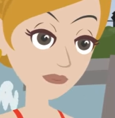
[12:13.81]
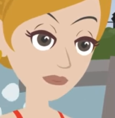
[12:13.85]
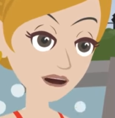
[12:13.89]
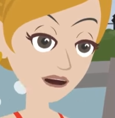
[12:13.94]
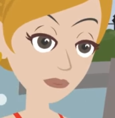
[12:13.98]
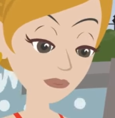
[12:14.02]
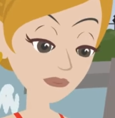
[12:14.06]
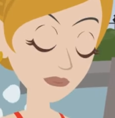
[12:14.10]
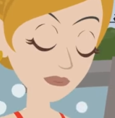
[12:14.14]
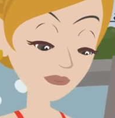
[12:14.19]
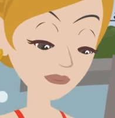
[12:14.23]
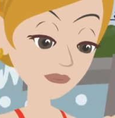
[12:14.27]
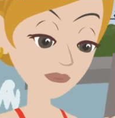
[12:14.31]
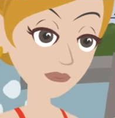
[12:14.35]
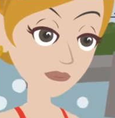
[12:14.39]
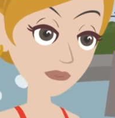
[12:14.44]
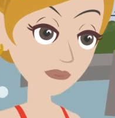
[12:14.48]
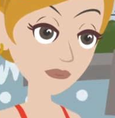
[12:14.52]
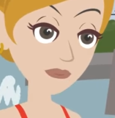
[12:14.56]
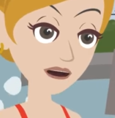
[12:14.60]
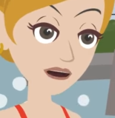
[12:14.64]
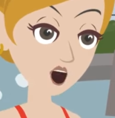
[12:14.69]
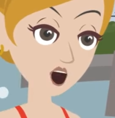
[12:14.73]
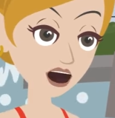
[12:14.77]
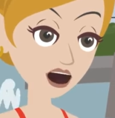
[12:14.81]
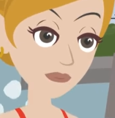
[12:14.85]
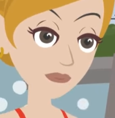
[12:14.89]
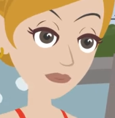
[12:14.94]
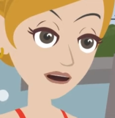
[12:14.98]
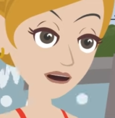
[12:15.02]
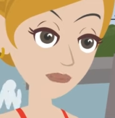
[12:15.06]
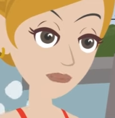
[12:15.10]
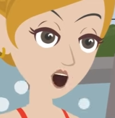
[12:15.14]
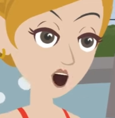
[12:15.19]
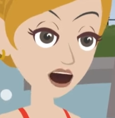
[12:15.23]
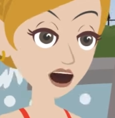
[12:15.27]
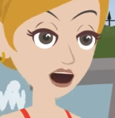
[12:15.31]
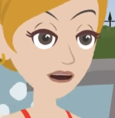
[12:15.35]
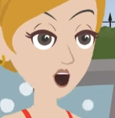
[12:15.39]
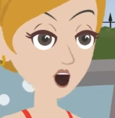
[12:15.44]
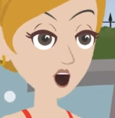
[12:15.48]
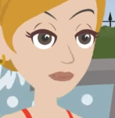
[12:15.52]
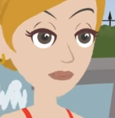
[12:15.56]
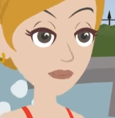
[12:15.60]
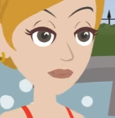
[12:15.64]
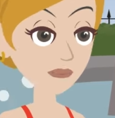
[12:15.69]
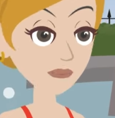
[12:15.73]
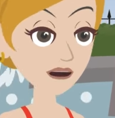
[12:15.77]
one of not really trying very
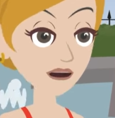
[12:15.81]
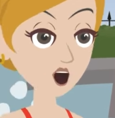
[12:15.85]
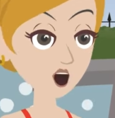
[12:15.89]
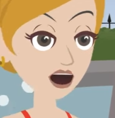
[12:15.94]
hard,